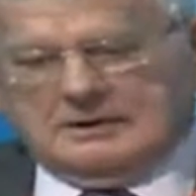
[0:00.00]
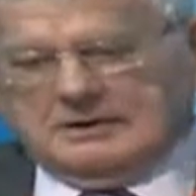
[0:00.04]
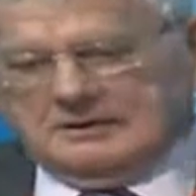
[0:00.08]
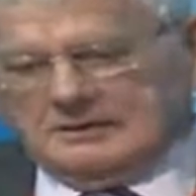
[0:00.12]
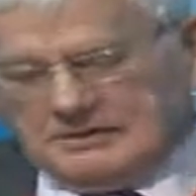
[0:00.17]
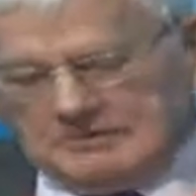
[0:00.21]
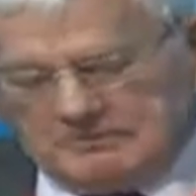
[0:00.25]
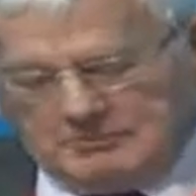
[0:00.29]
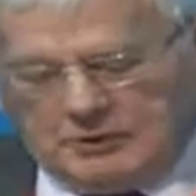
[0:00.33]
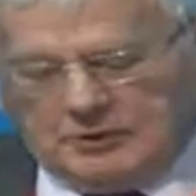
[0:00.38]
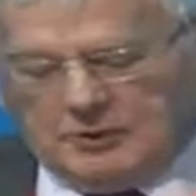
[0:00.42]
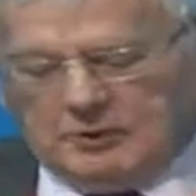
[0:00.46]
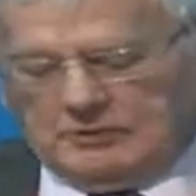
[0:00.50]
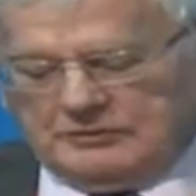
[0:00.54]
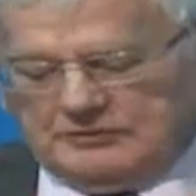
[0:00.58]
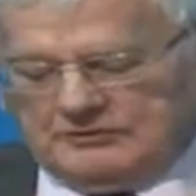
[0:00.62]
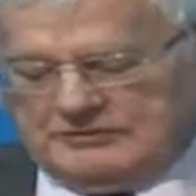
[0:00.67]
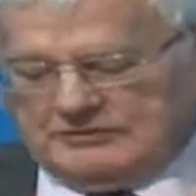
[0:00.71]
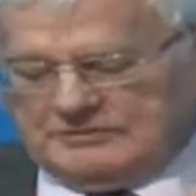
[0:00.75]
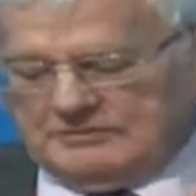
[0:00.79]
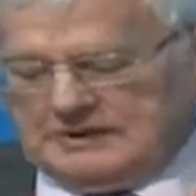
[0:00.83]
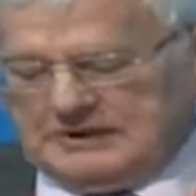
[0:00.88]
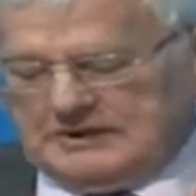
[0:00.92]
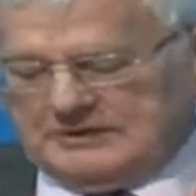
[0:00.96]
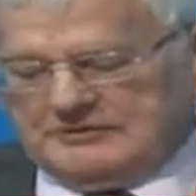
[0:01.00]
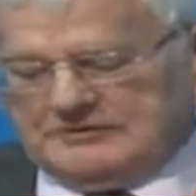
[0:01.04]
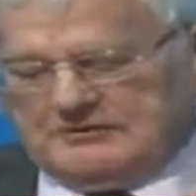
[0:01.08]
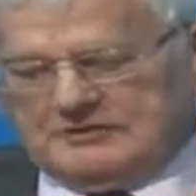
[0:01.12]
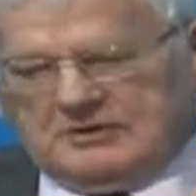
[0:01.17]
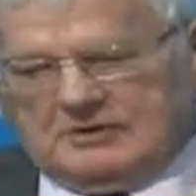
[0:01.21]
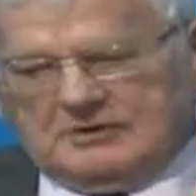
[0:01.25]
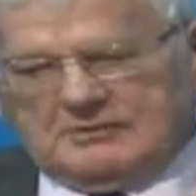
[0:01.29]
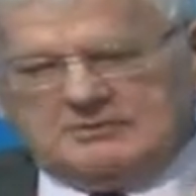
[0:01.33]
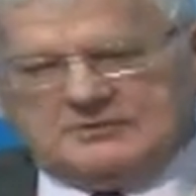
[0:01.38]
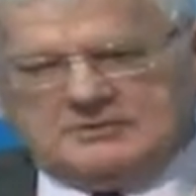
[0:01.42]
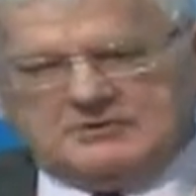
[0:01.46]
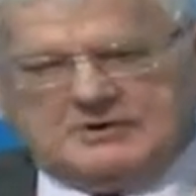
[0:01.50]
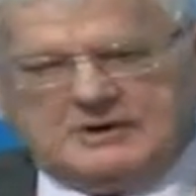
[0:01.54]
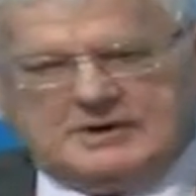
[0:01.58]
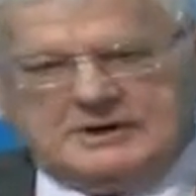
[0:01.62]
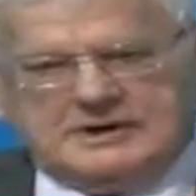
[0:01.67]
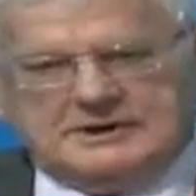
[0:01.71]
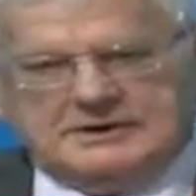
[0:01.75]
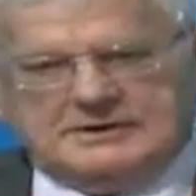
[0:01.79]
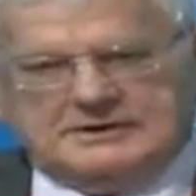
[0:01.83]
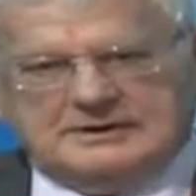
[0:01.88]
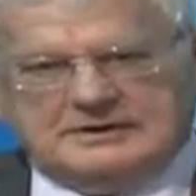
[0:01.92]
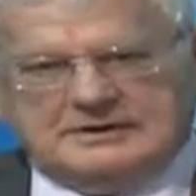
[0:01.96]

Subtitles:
The importance of maritime trade,